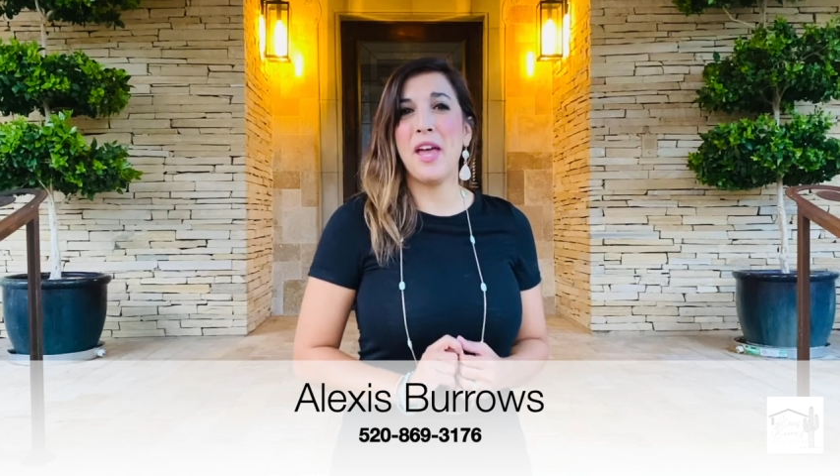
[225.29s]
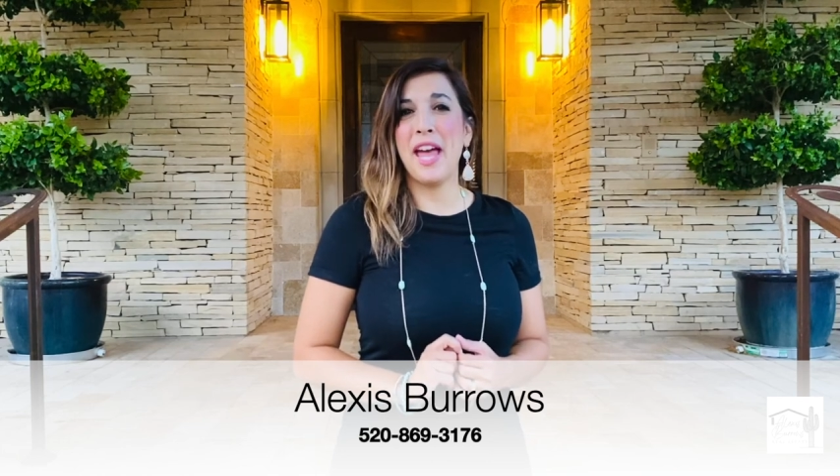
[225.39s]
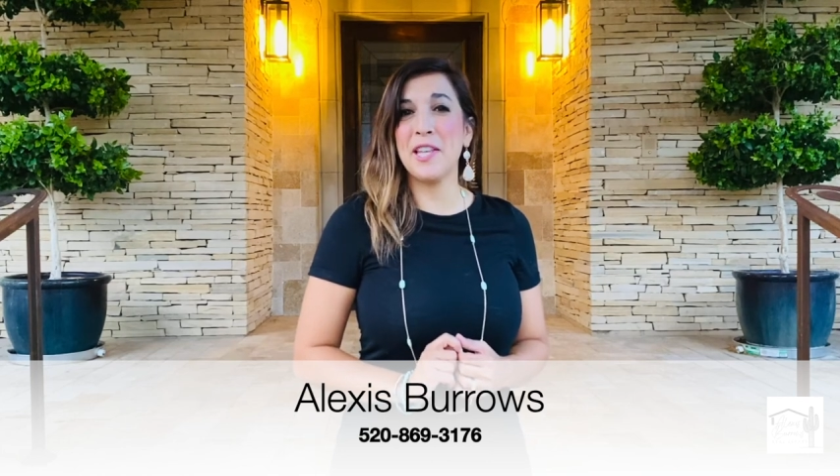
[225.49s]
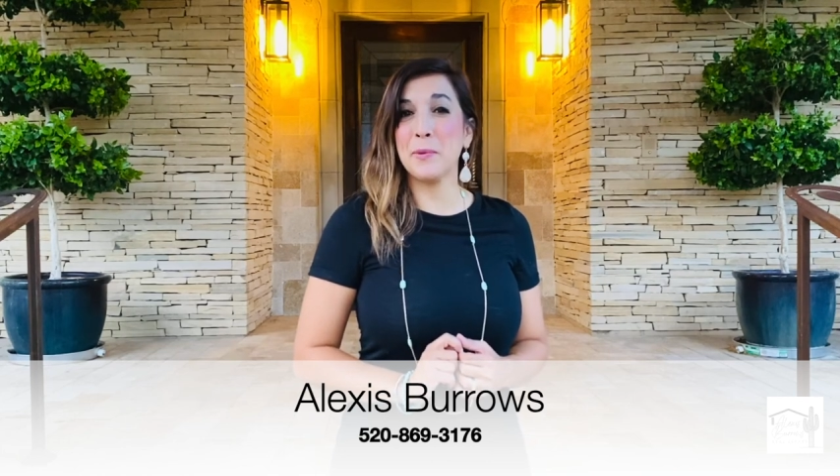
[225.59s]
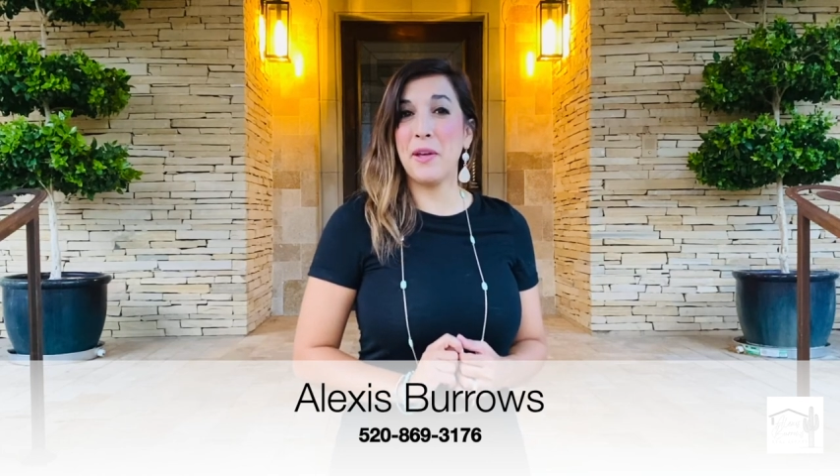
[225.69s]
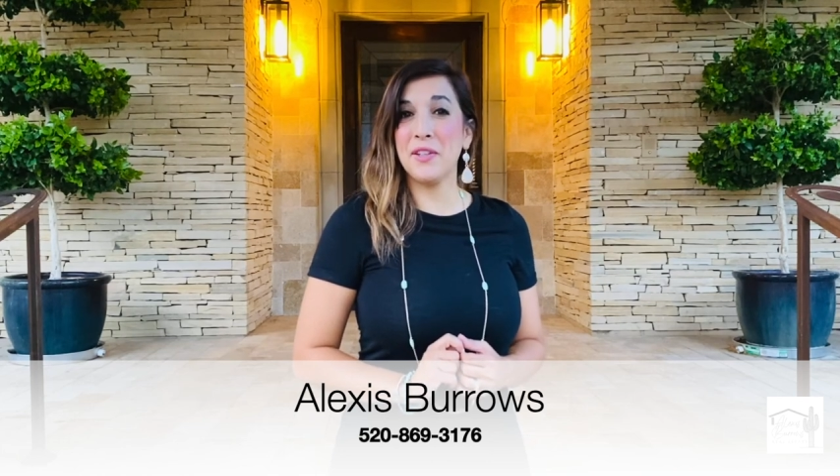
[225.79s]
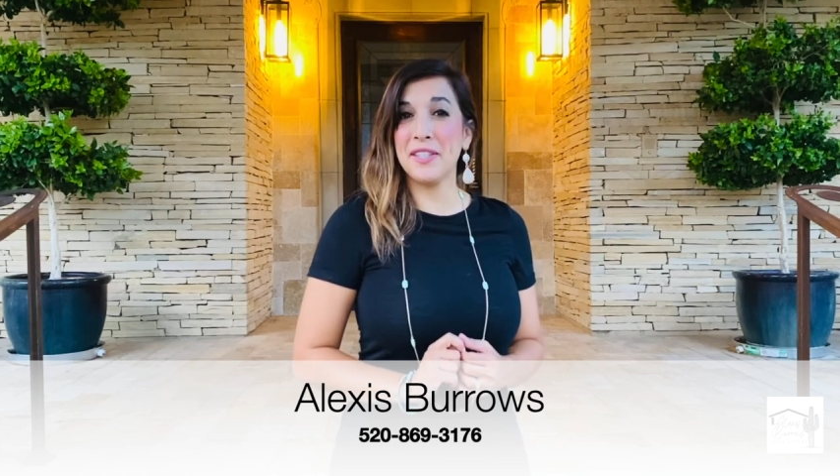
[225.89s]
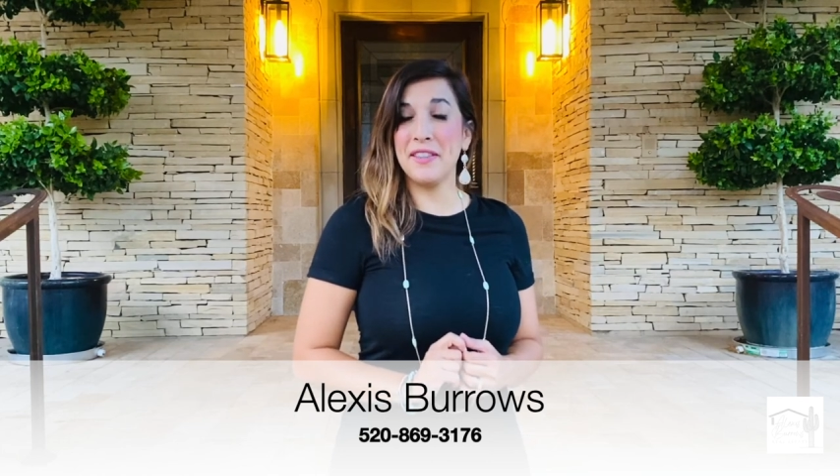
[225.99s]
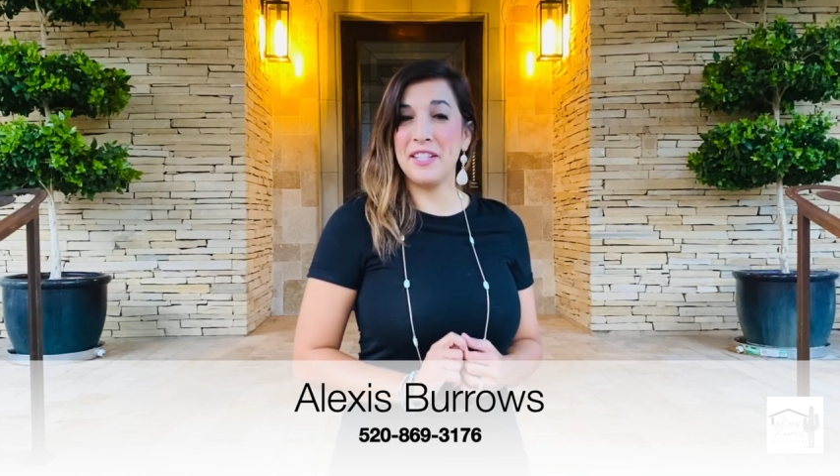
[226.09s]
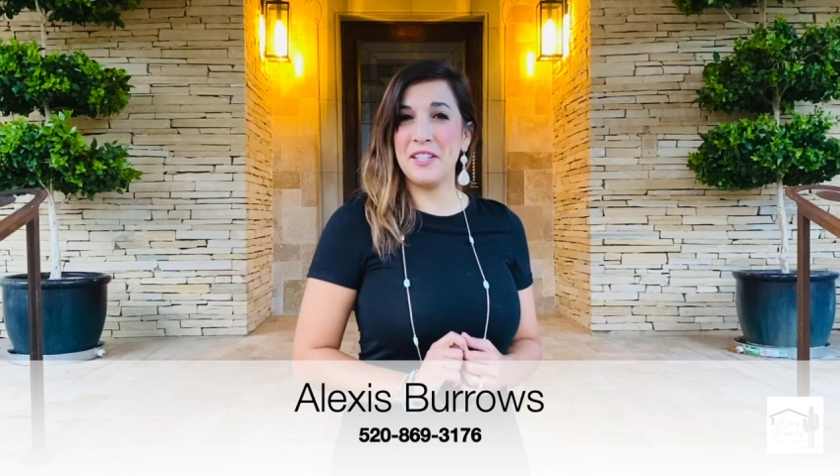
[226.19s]
as well as
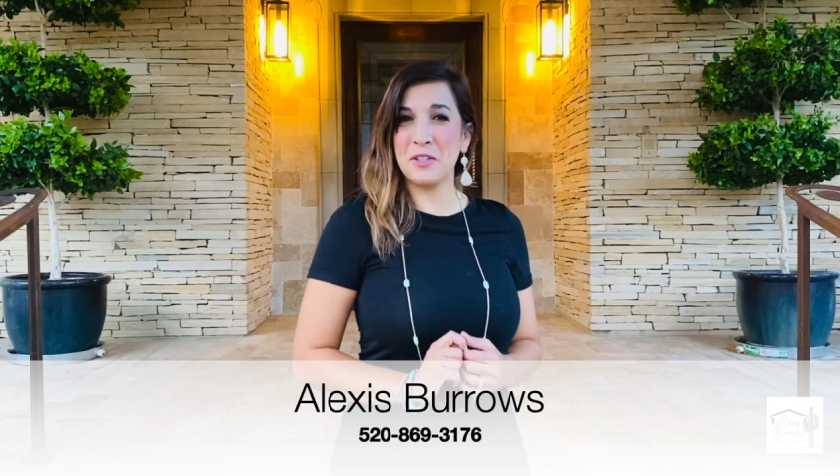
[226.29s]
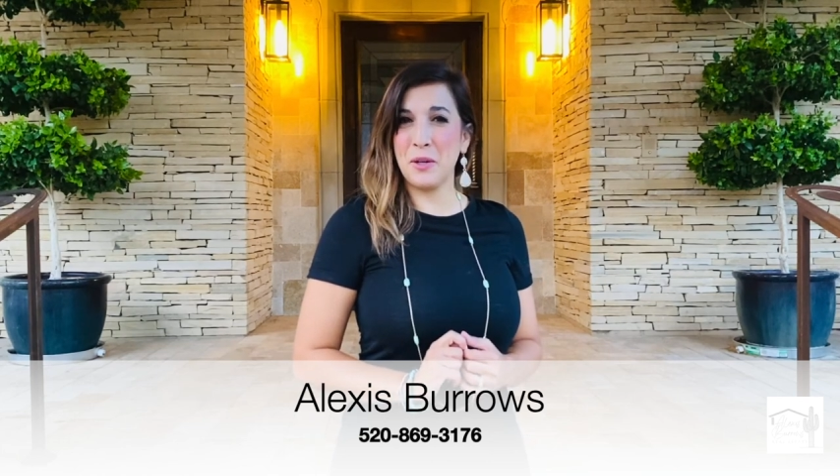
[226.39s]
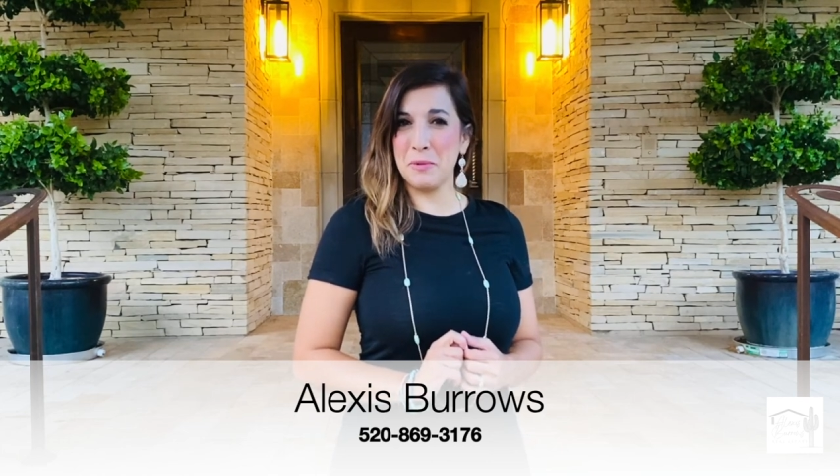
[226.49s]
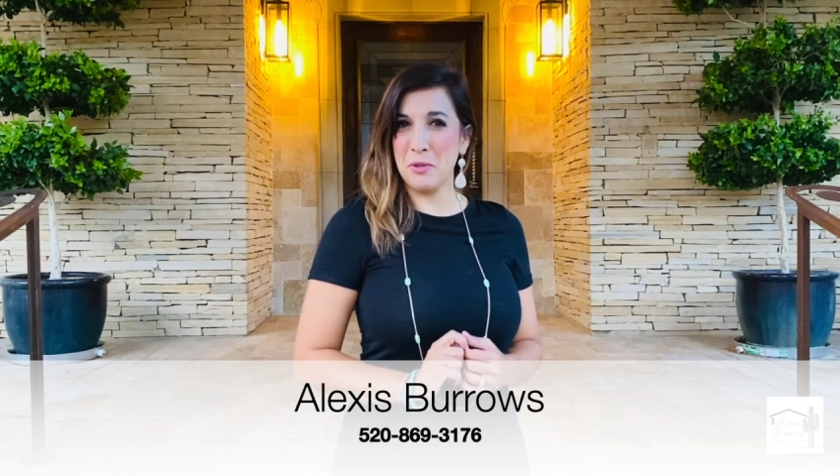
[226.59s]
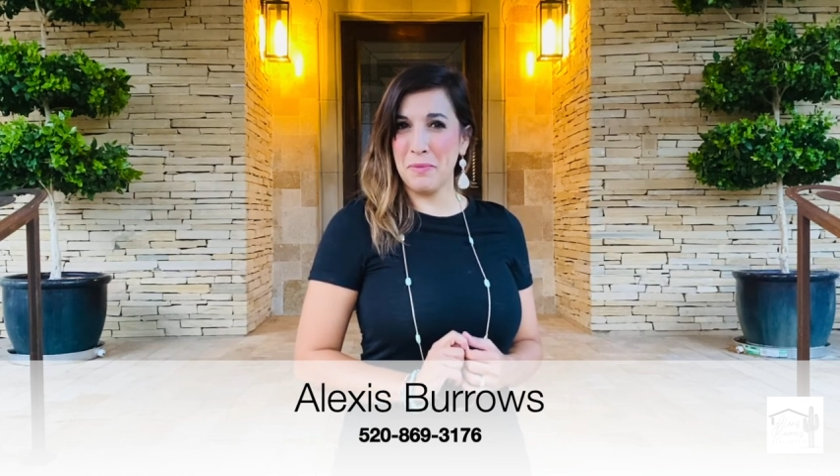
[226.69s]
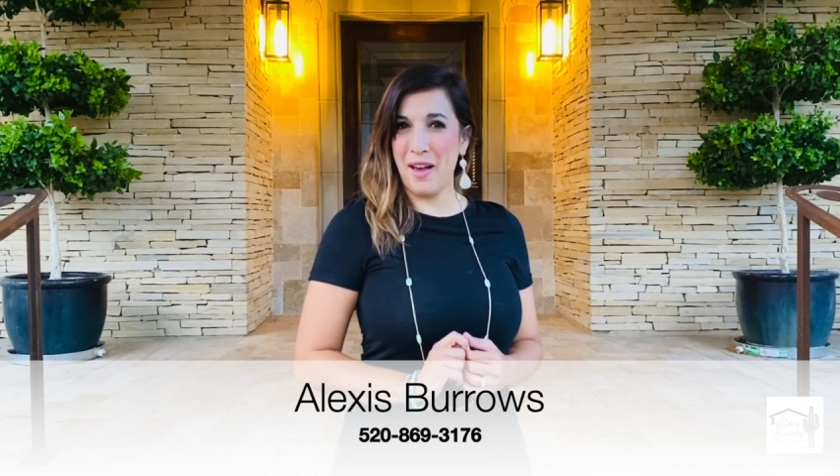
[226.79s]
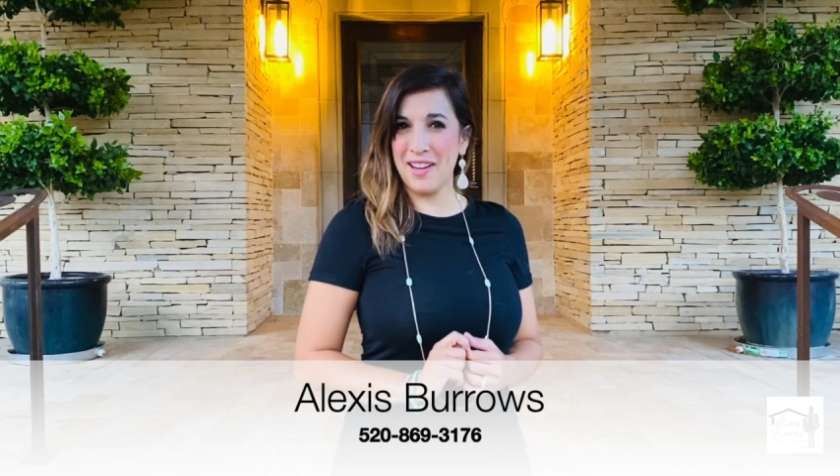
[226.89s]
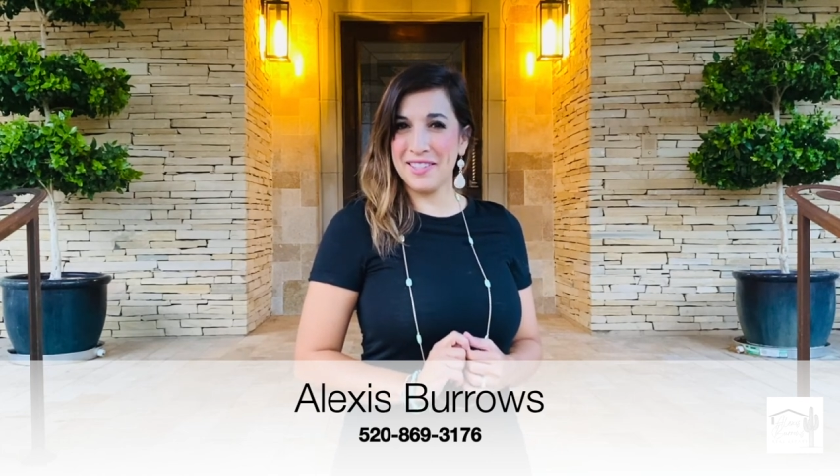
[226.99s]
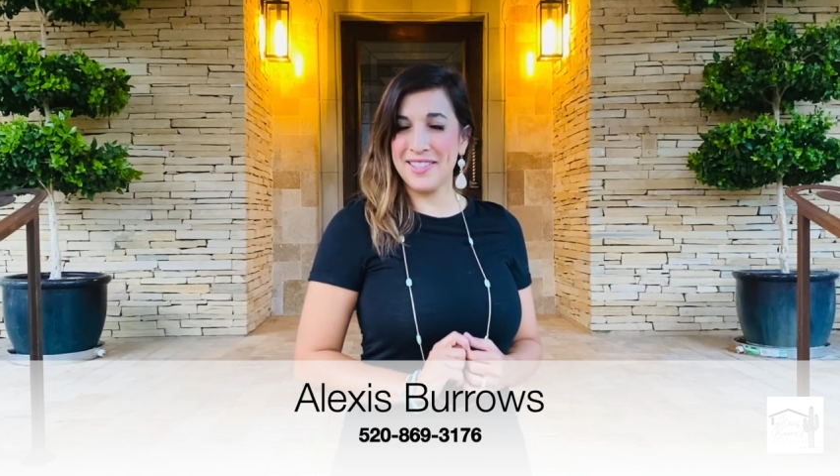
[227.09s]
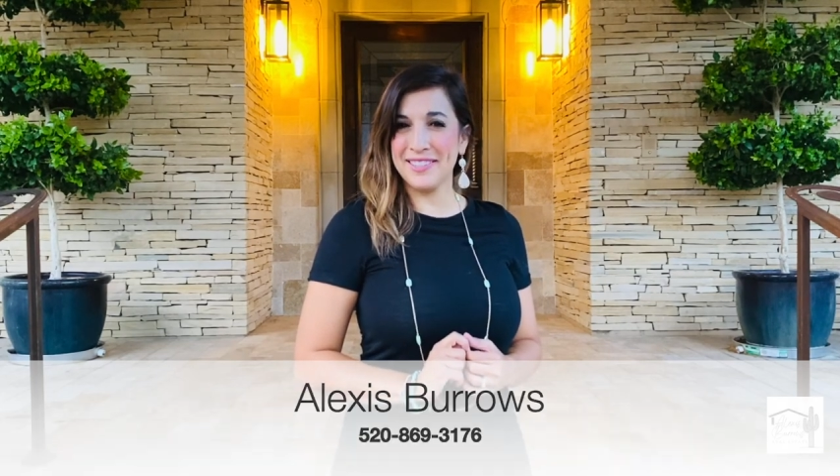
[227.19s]
in the description
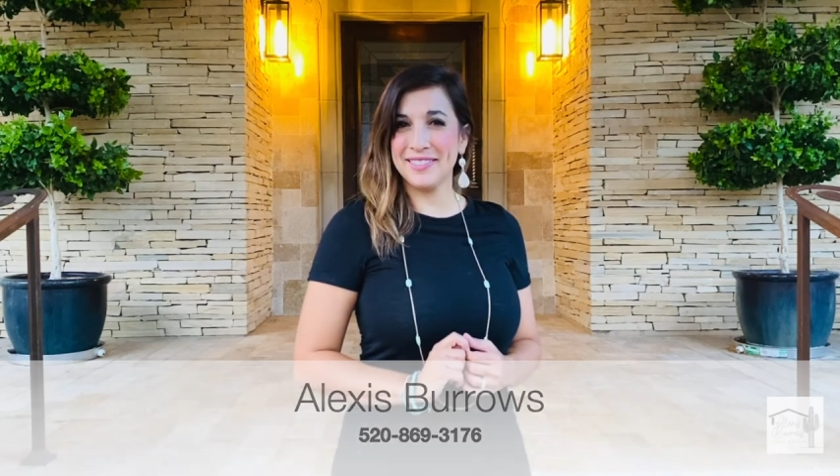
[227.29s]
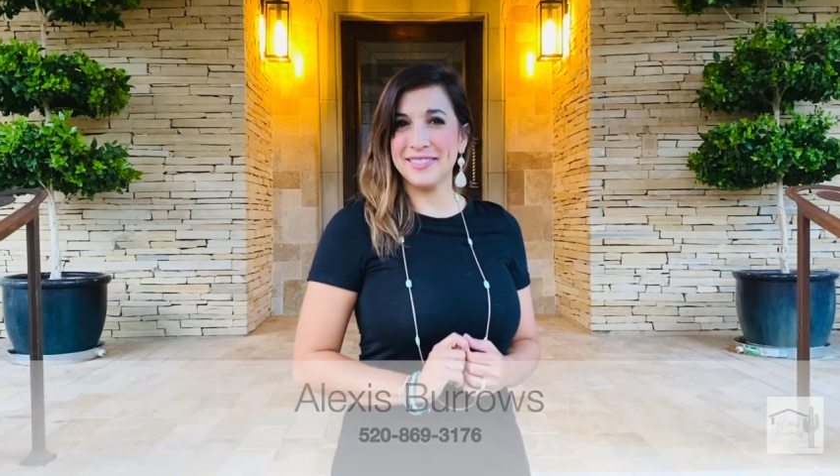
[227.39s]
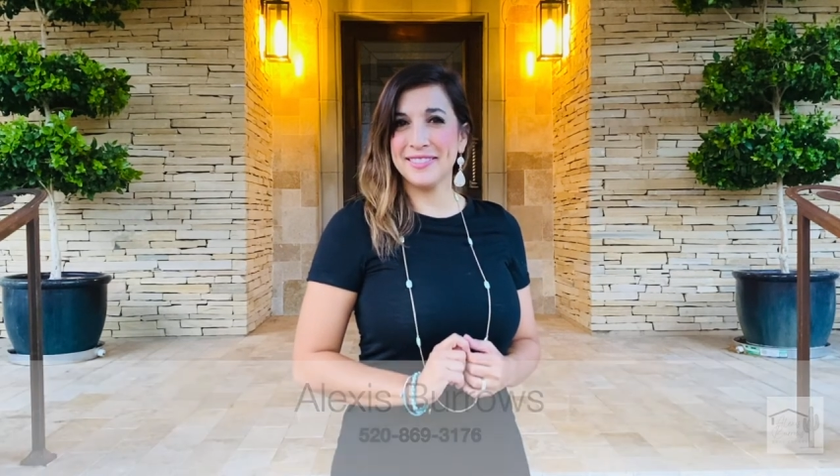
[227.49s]
box.